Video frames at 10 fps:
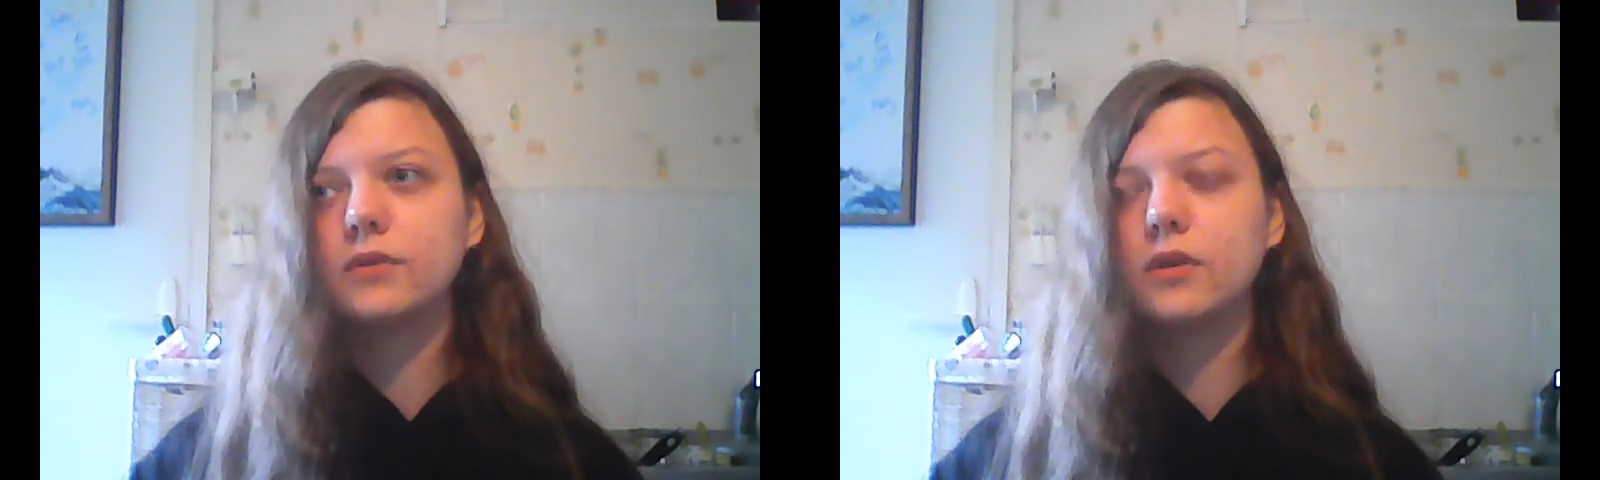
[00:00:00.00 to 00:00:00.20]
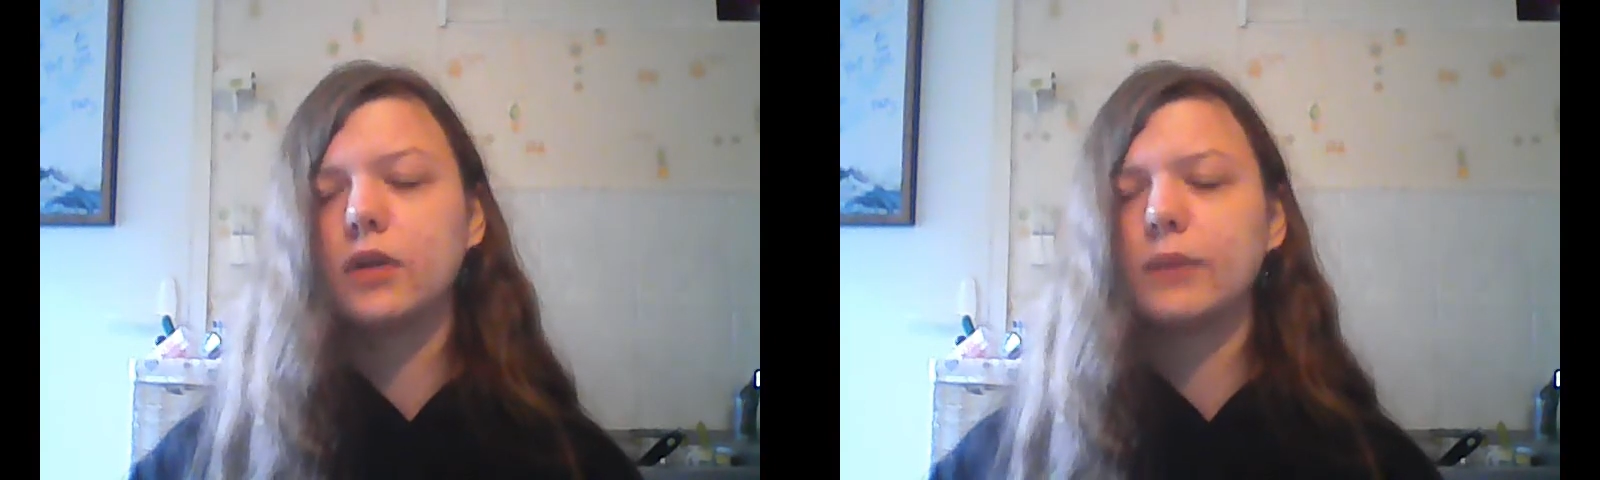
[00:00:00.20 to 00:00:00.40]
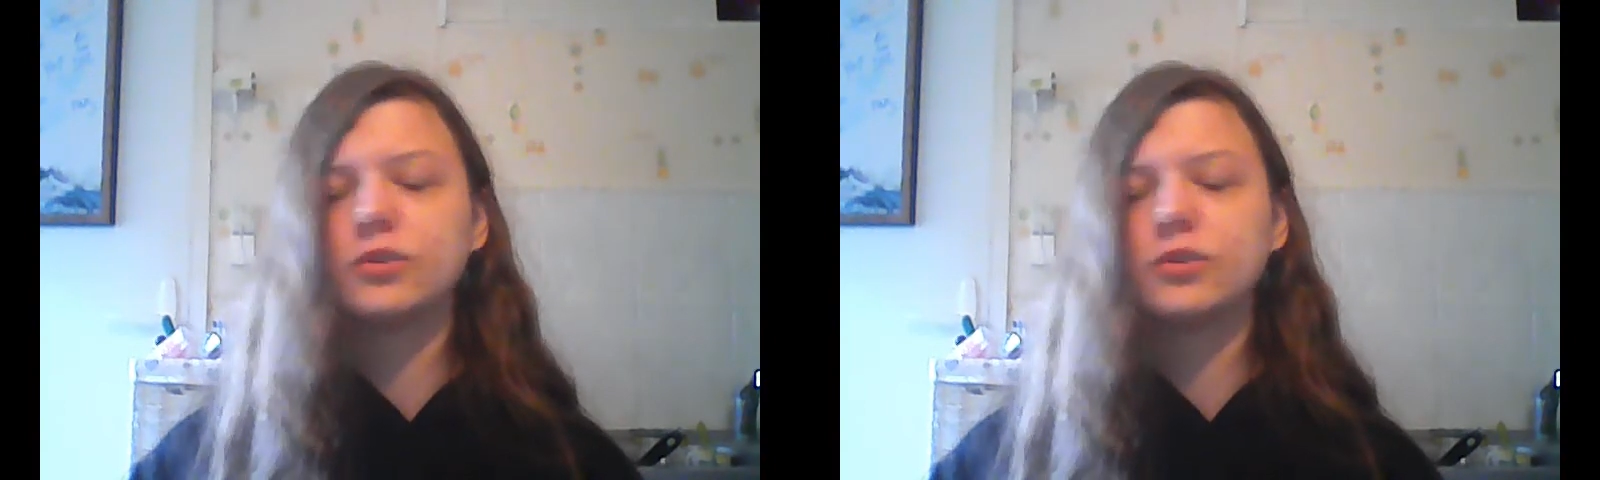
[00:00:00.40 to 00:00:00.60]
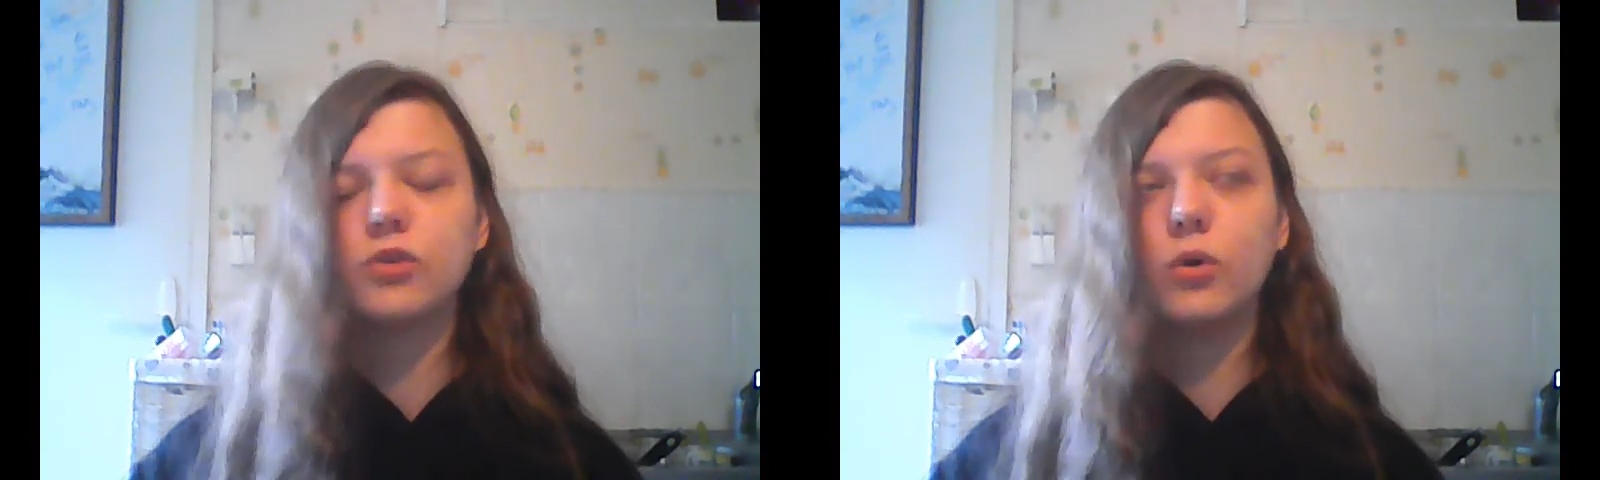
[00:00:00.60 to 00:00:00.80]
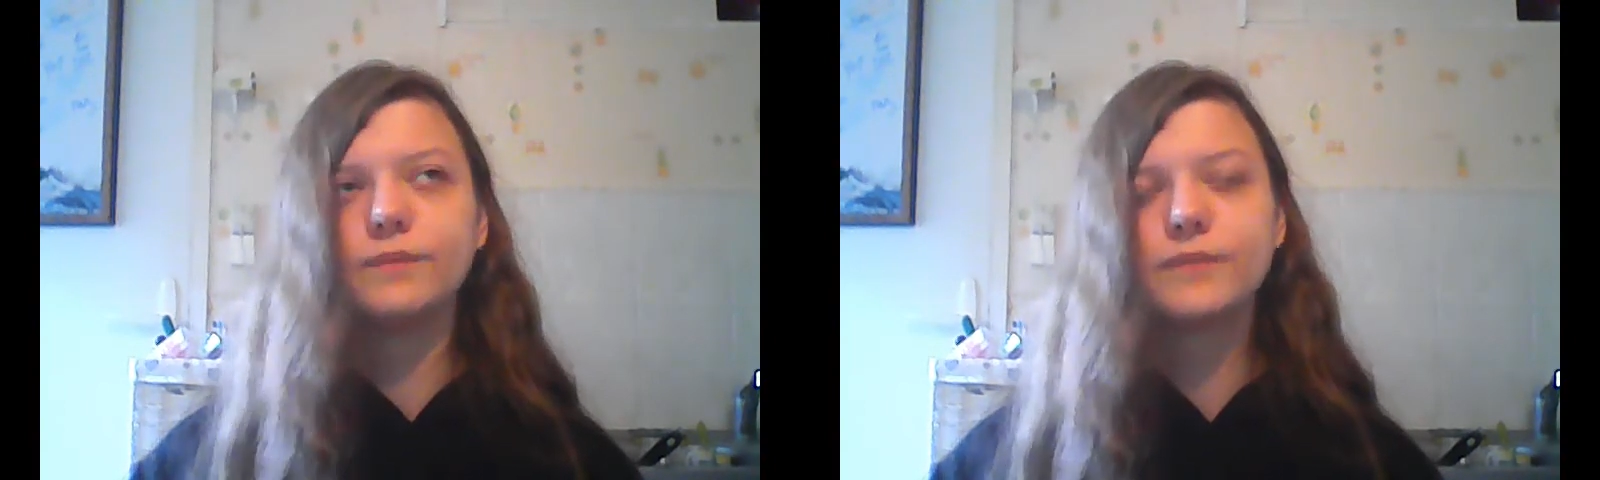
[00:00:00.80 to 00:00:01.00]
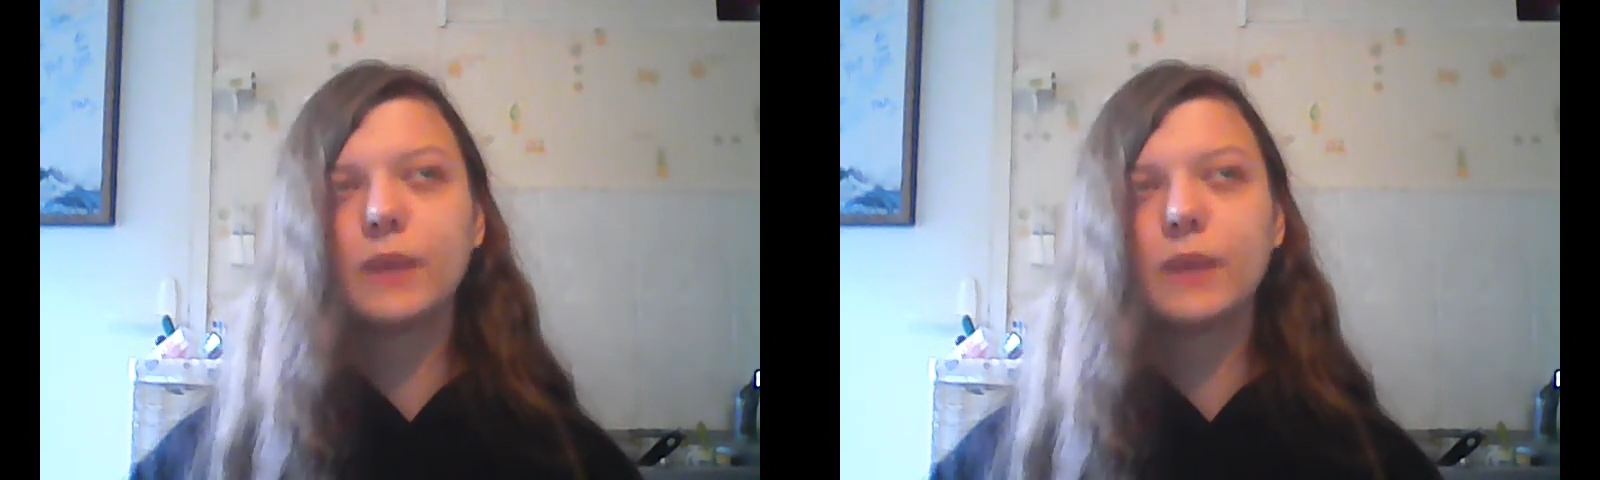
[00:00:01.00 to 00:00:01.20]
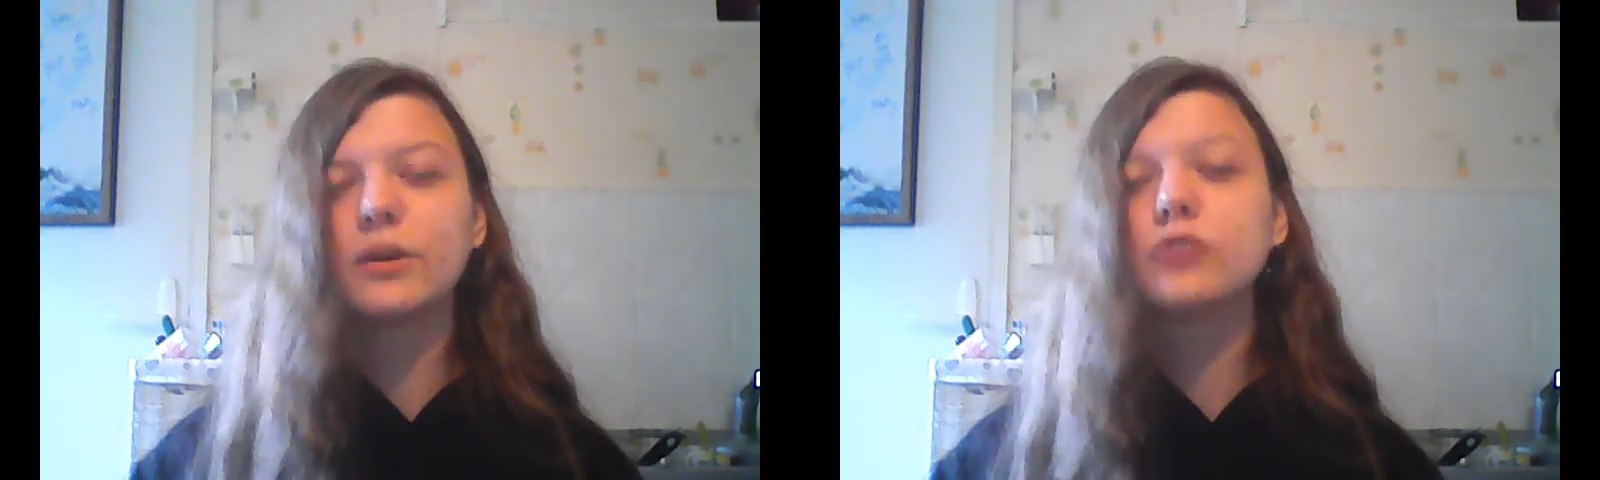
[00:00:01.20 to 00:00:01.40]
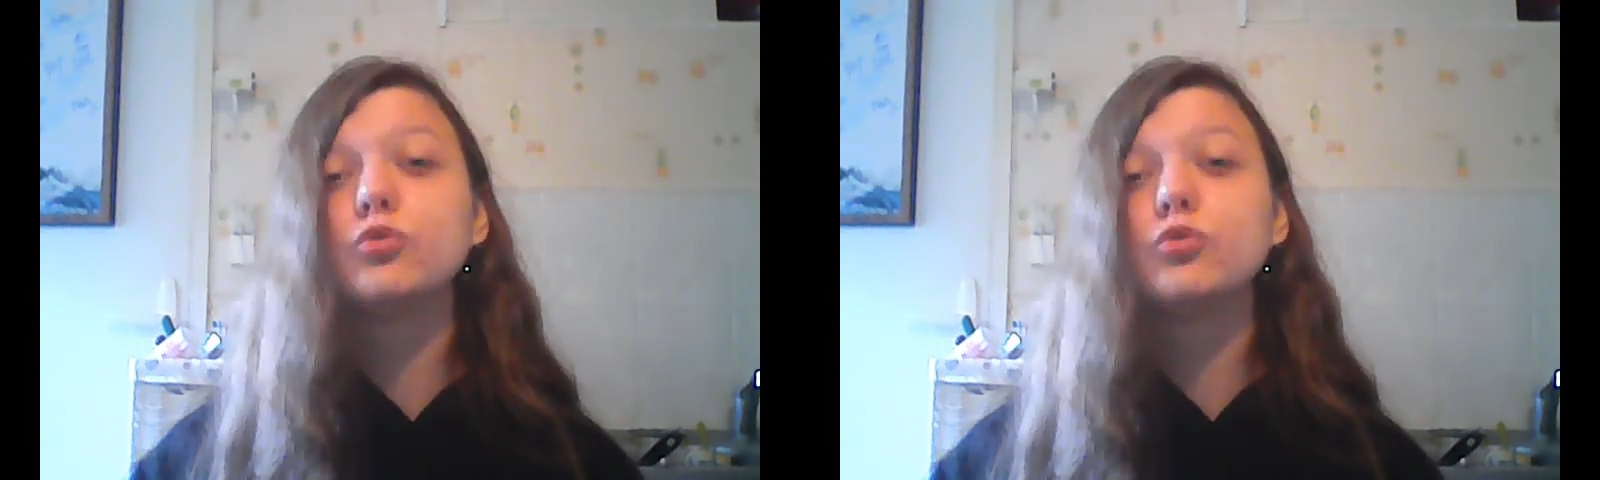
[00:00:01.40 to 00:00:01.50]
Animation, no. I'm gonna do